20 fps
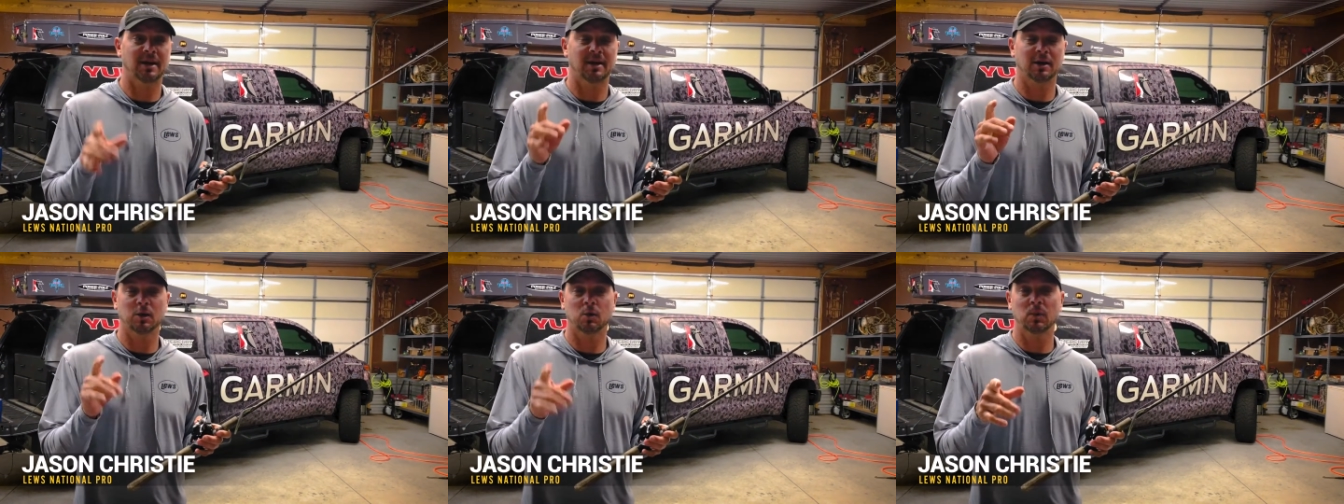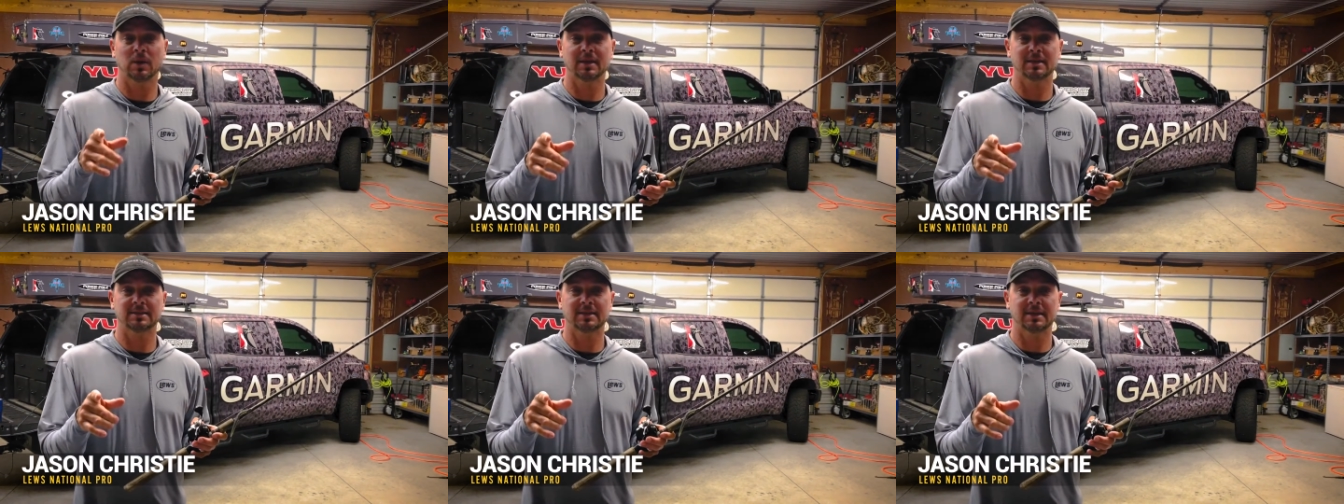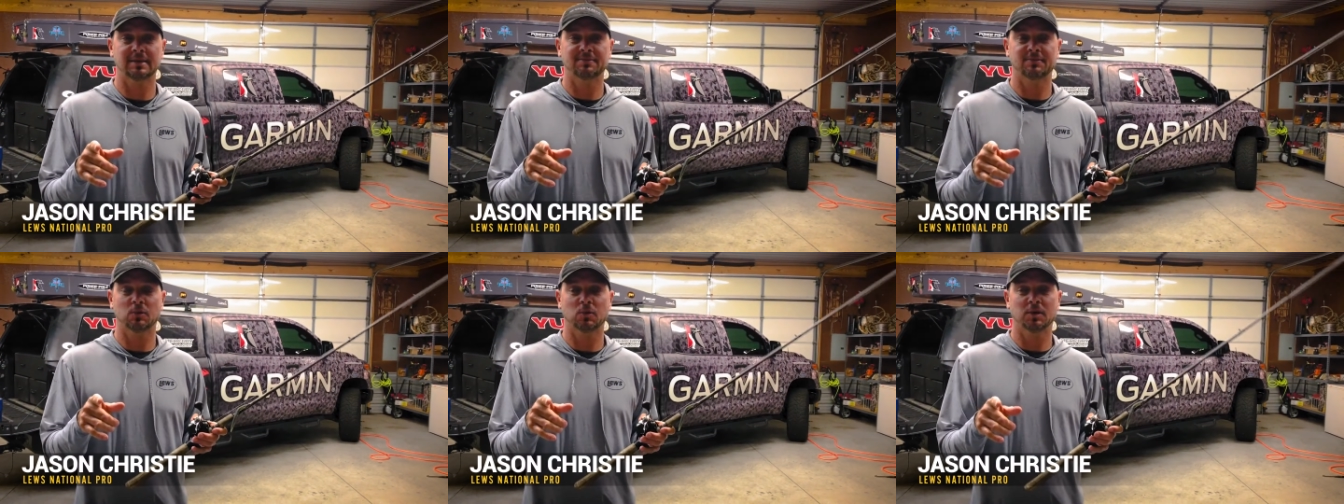Got a quick
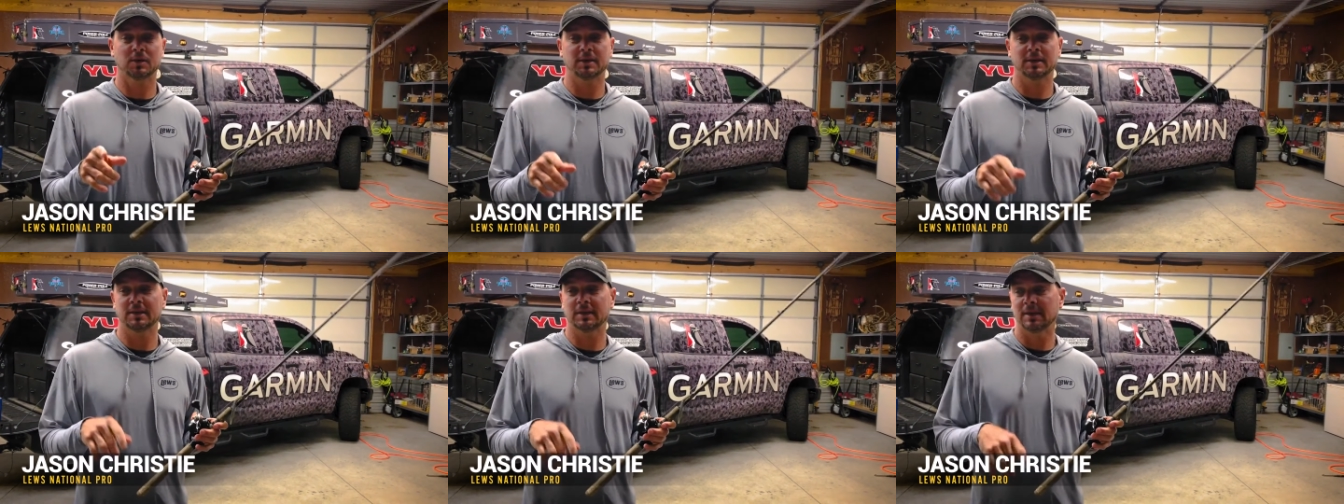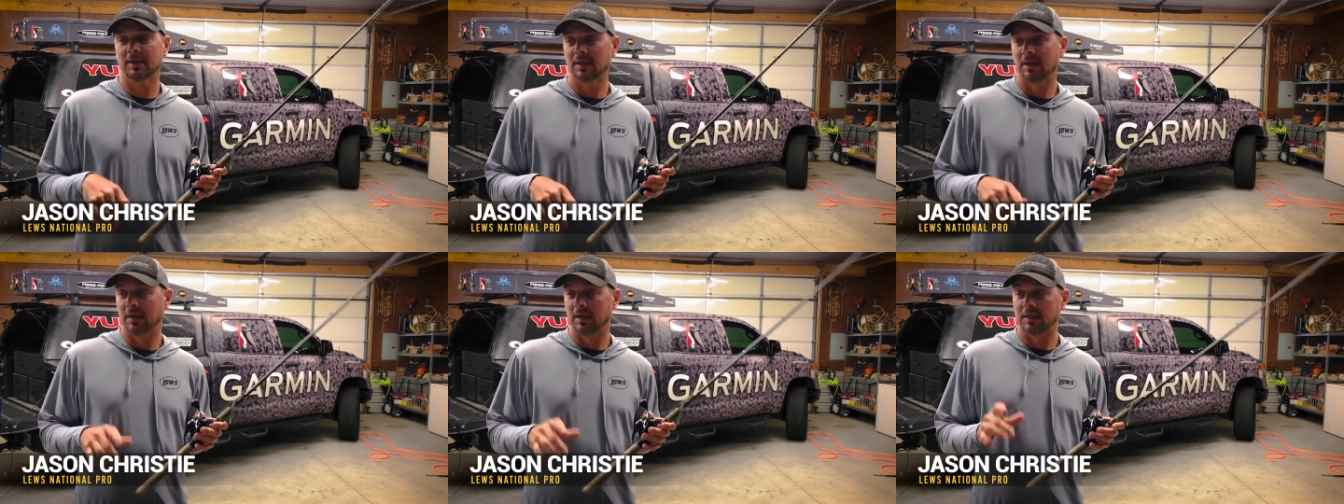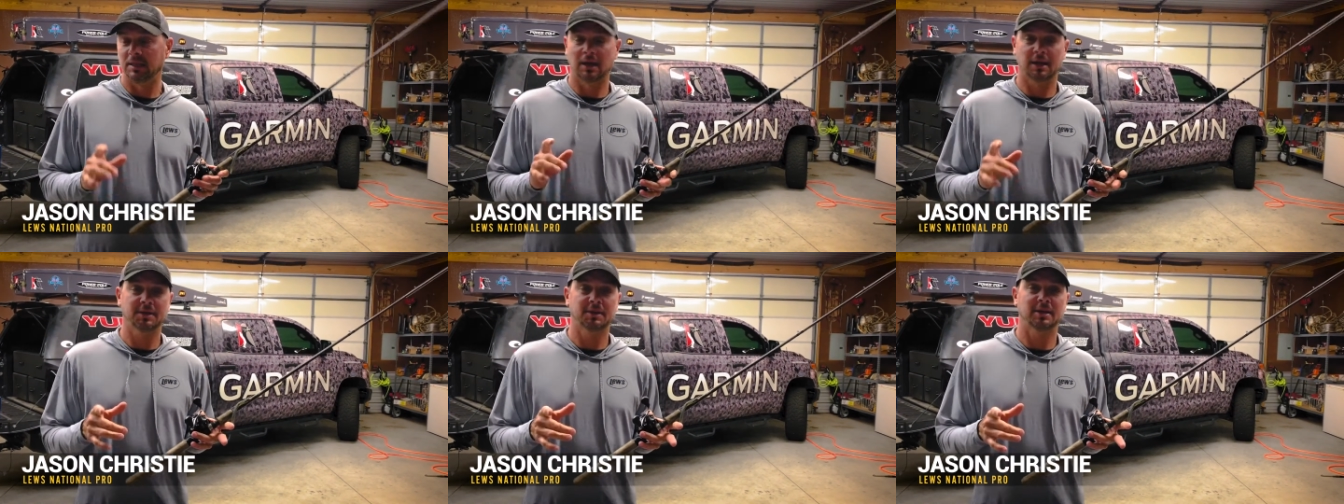tip for you. A
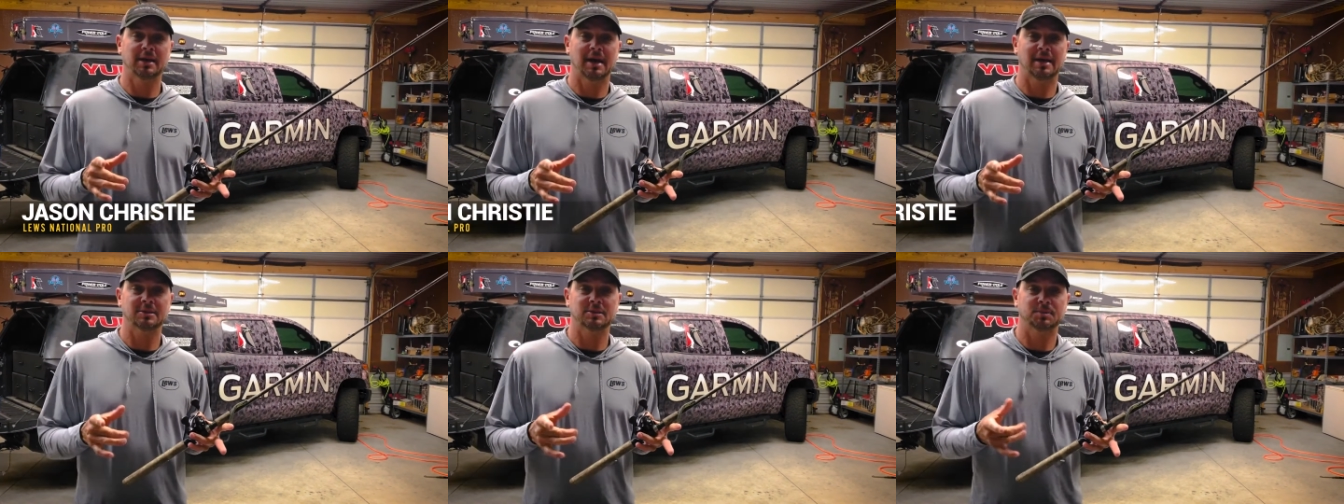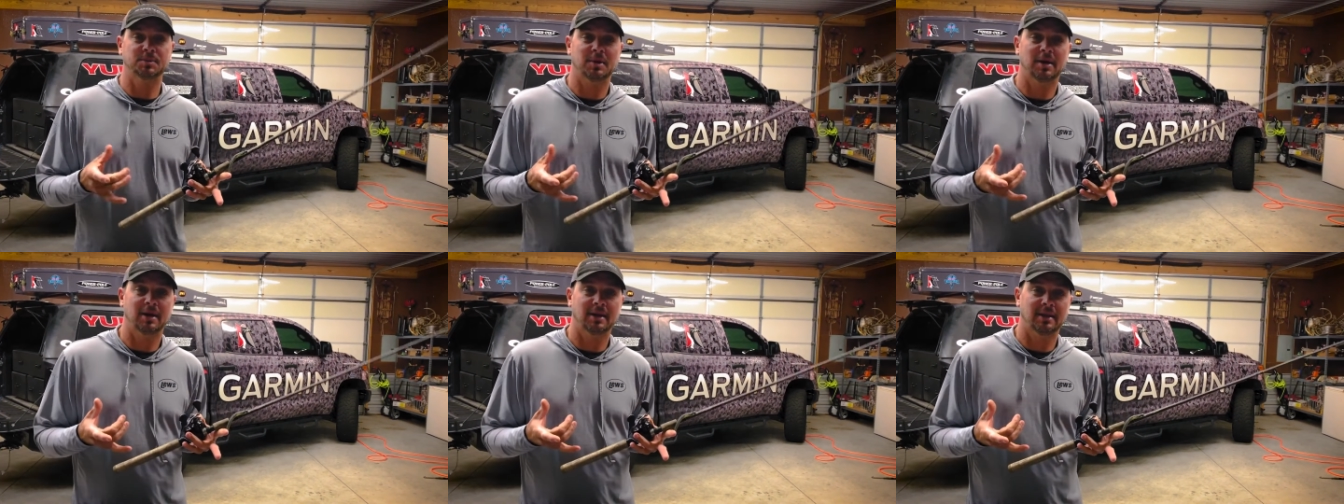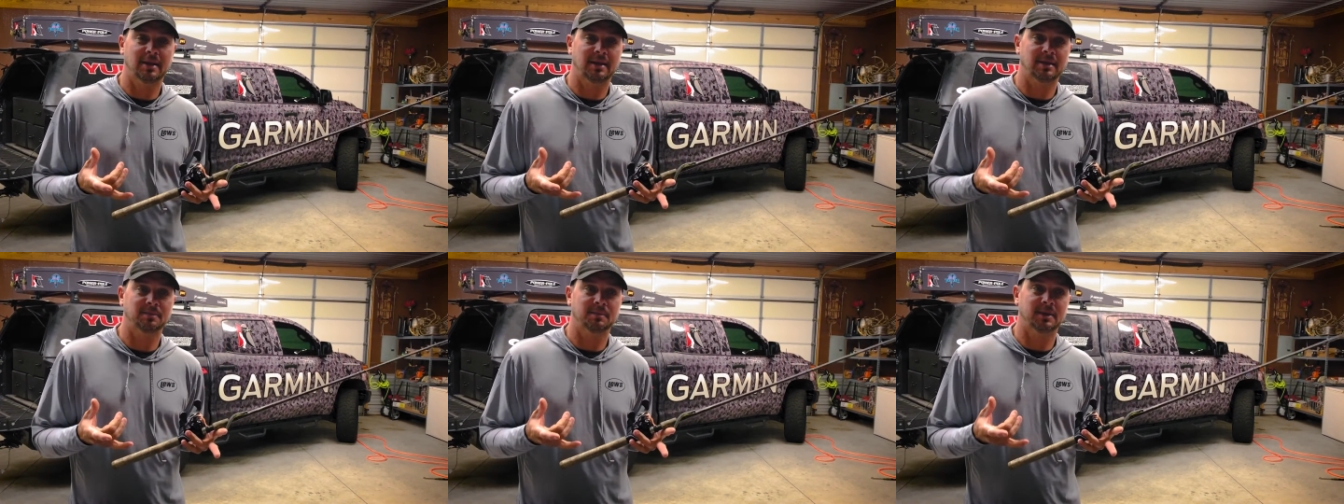lot of you guys are
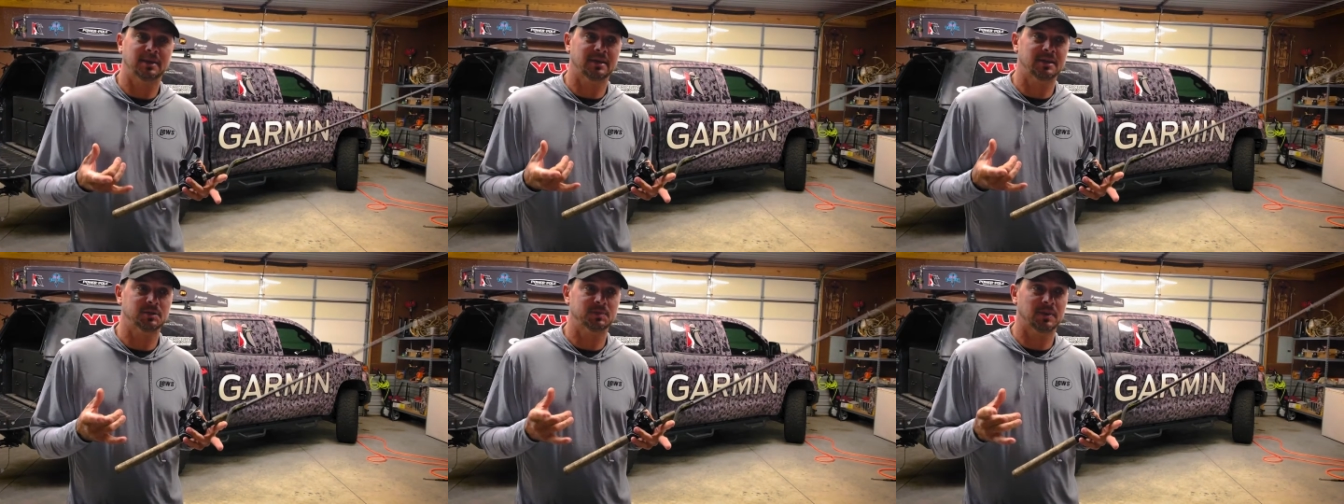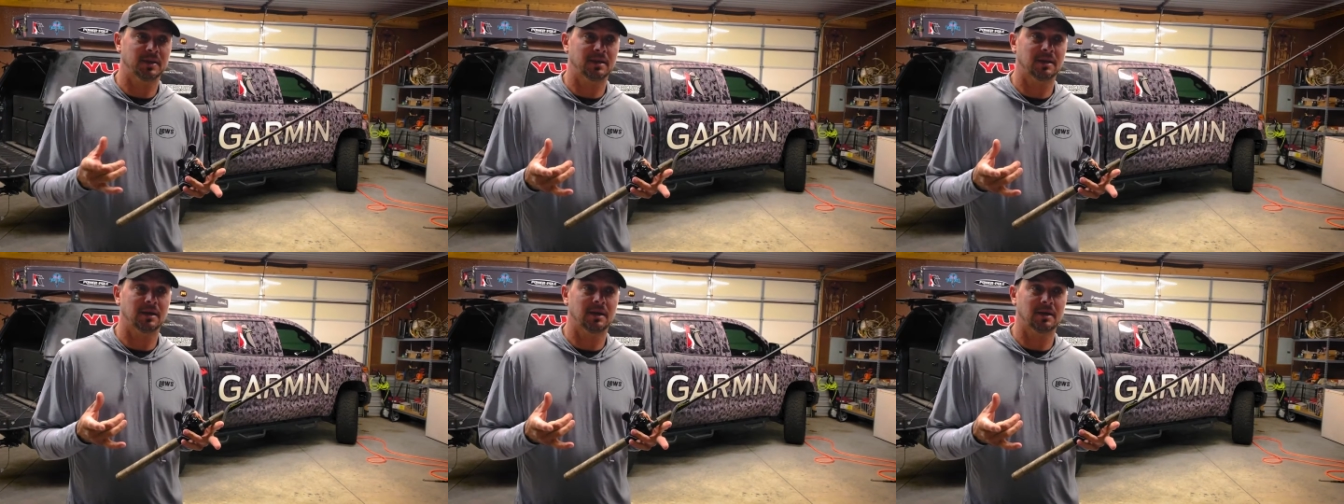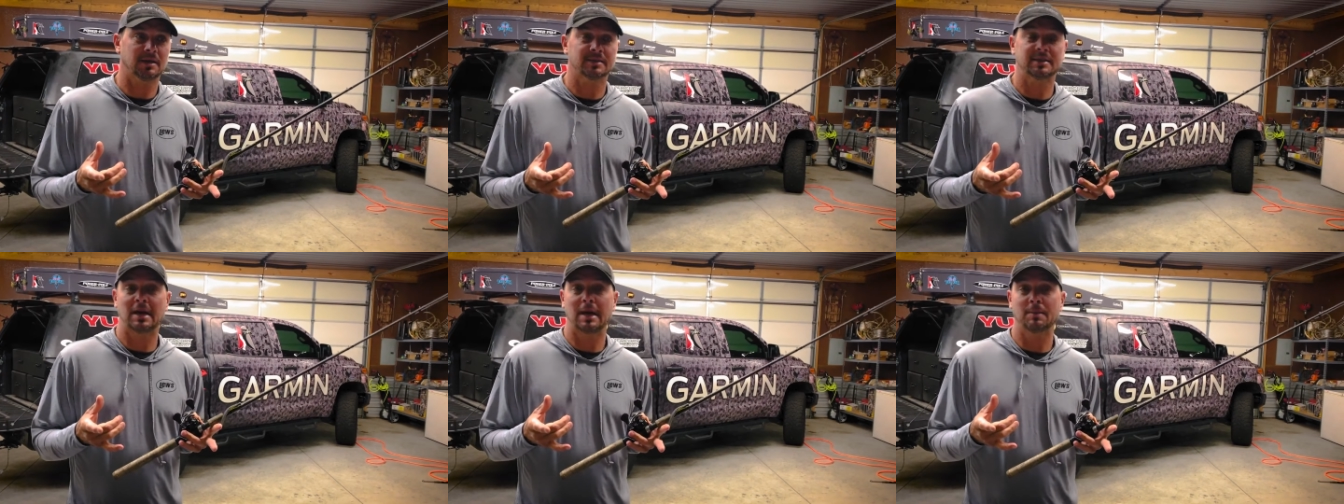probably like me, spend a
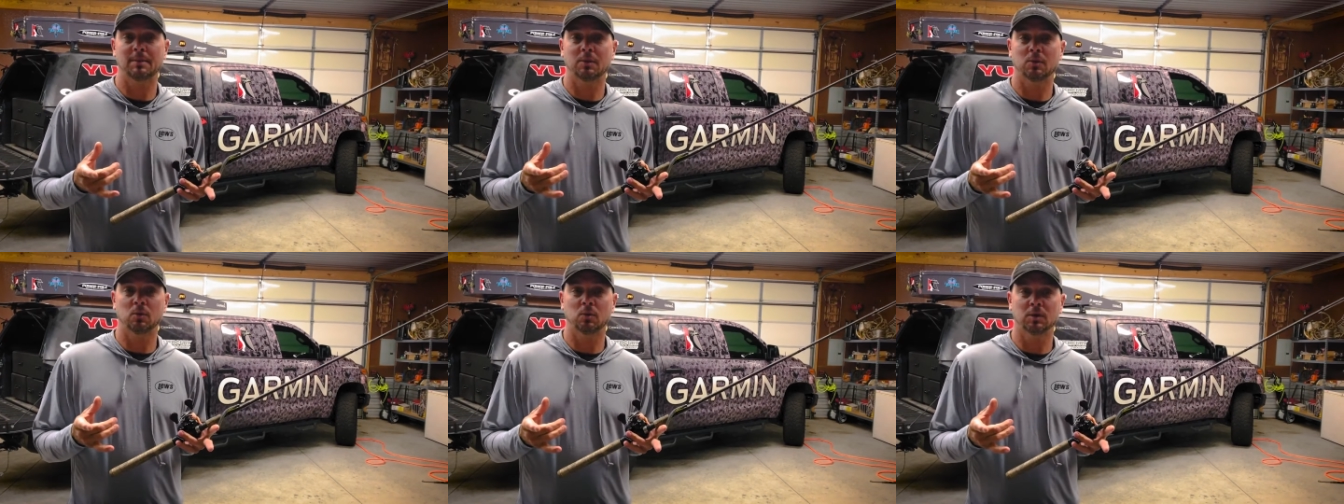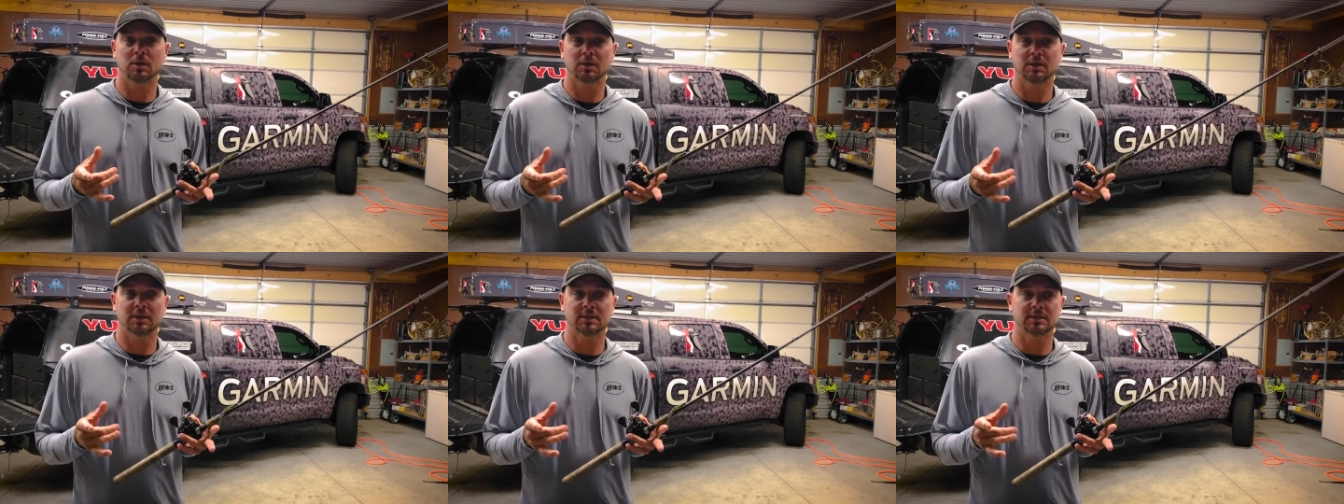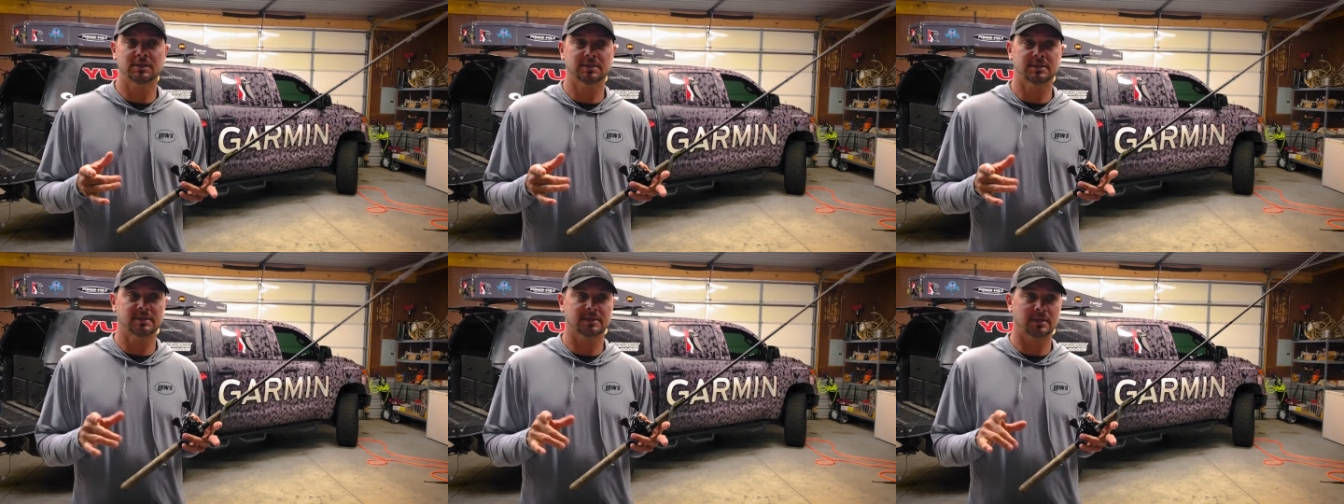lot of time in the
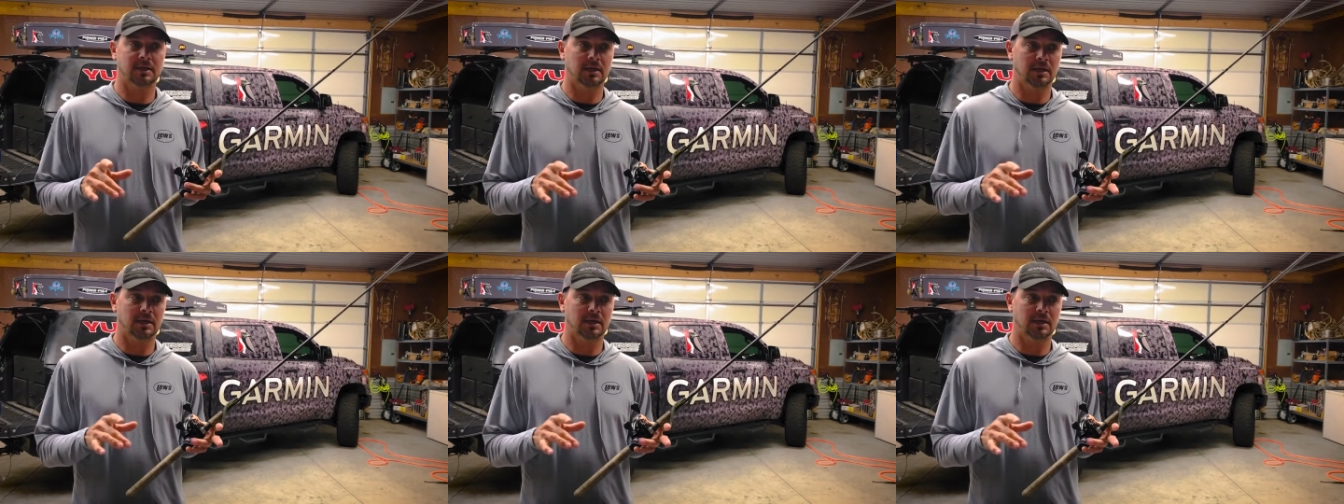woods.